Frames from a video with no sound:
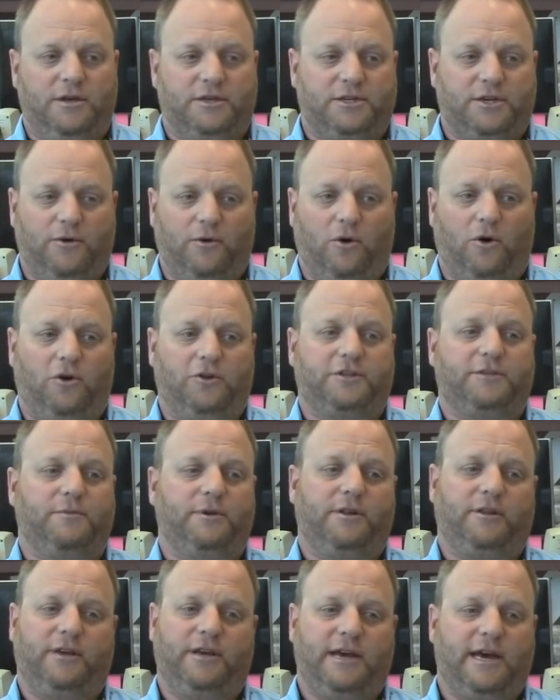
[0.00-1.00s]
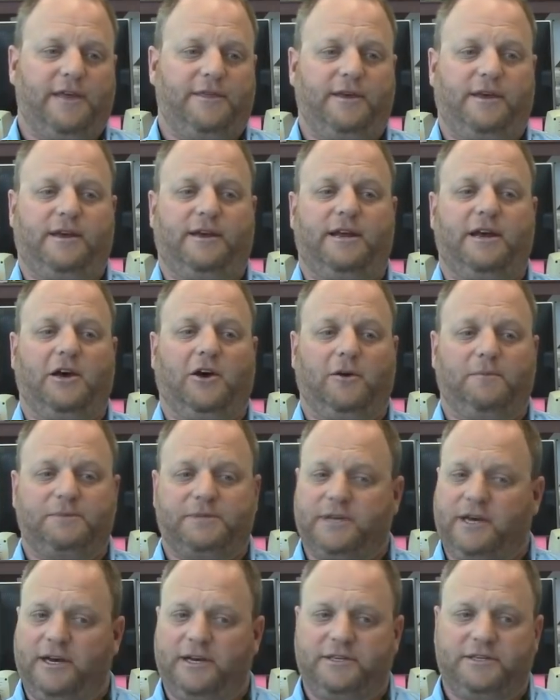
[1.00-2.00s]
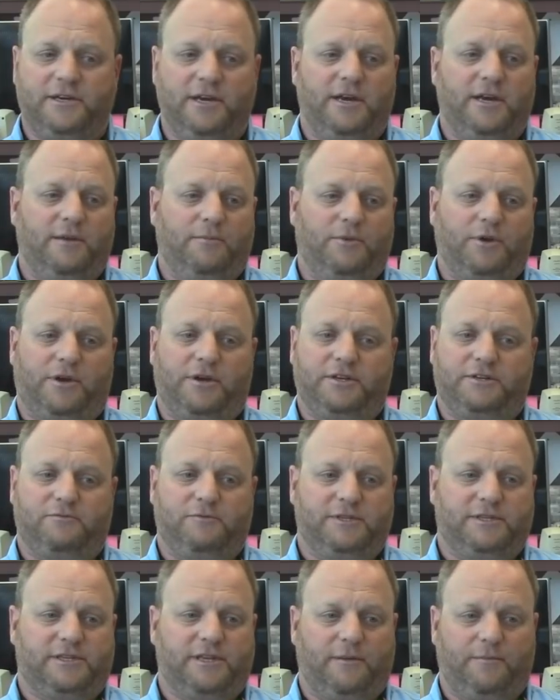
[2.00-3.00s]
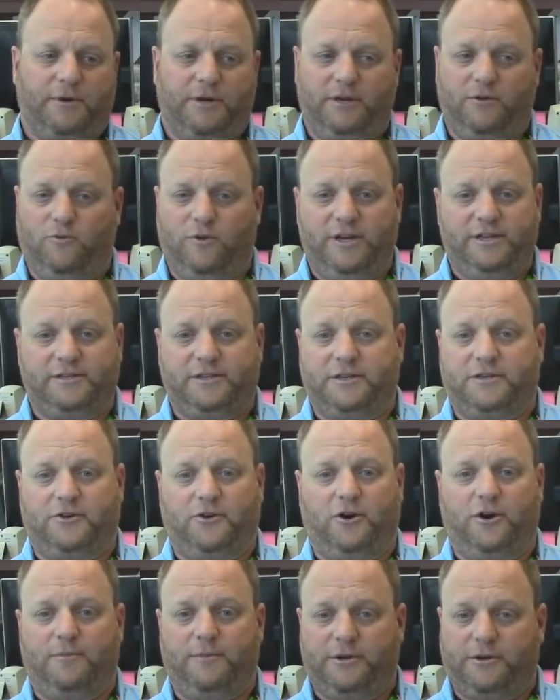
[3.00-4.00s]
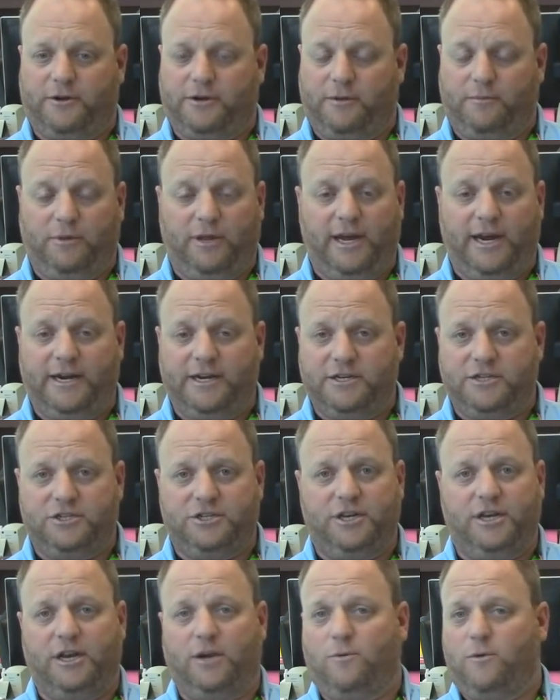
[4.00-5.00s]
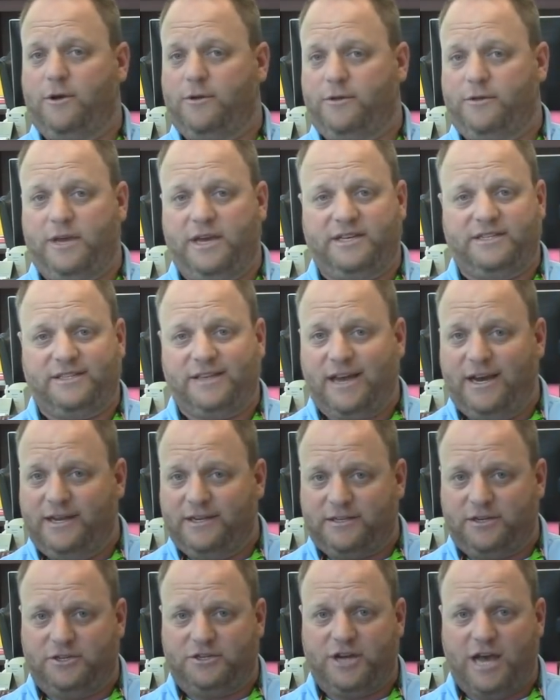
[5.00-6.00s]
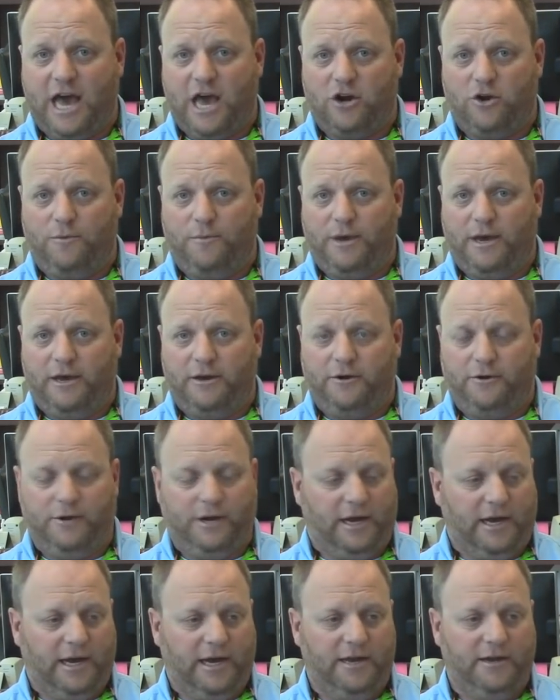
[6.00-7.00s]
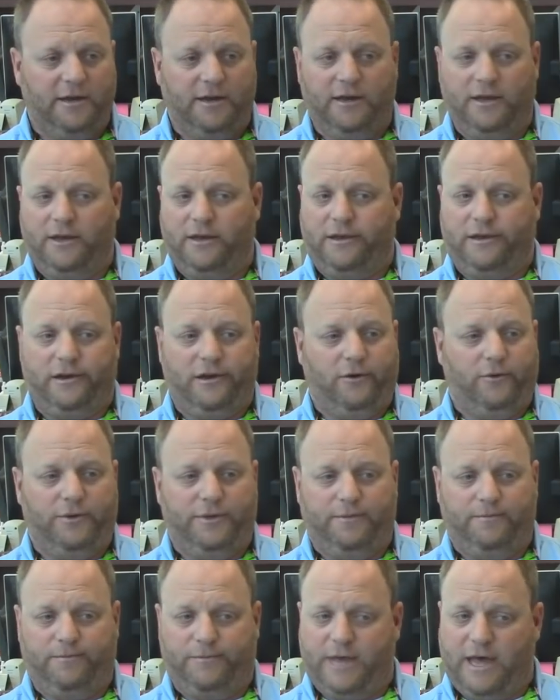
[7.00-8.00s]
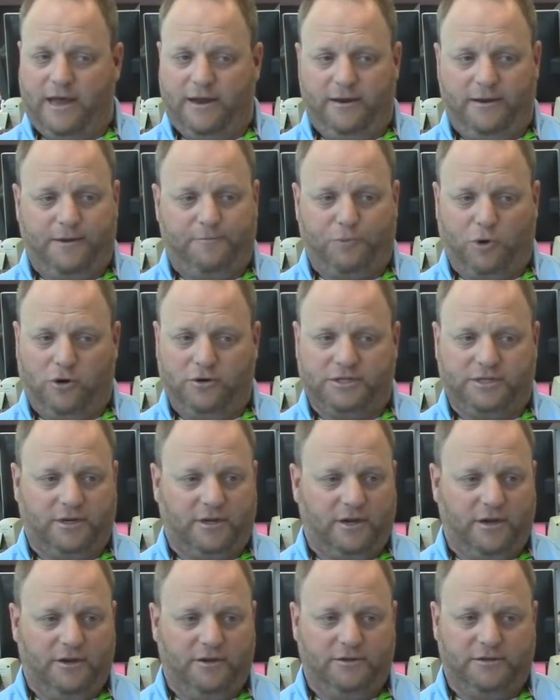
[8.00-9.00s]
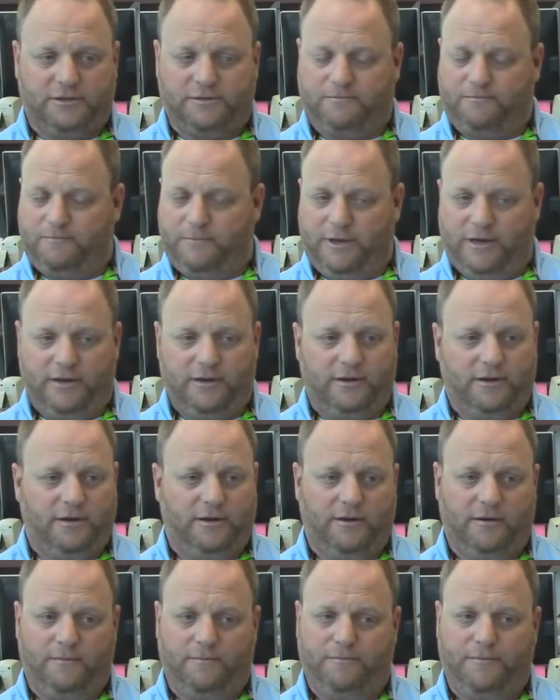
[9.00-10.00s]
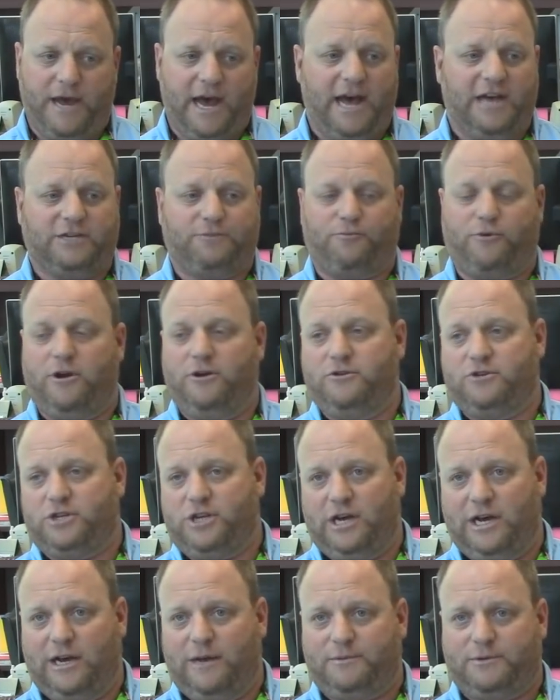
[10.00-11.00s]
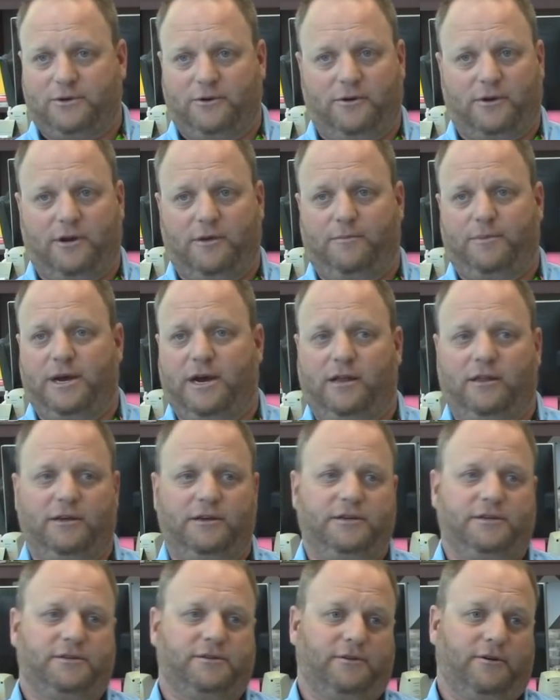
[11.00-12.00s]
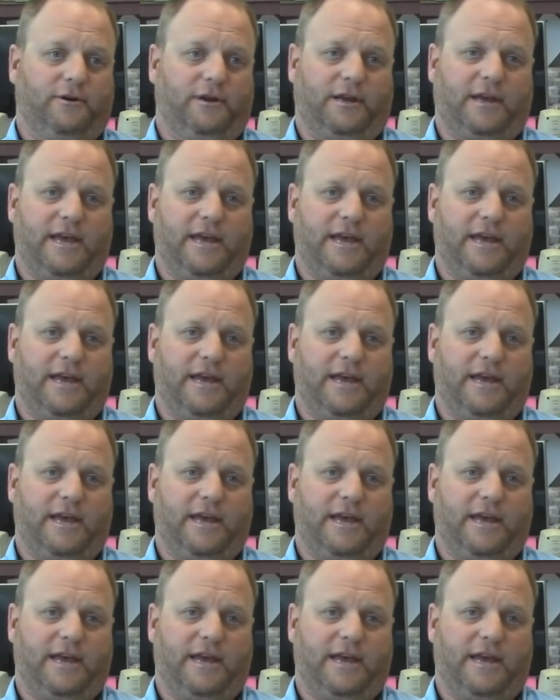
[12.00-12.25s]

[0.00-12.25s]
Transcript: So ultimately, I think it helps us because when somebody wins a tournament on a bladed jig, whether they say it's a Chatterbait or not, you know, when that person goes into Bass Pro Shops or Cabela's or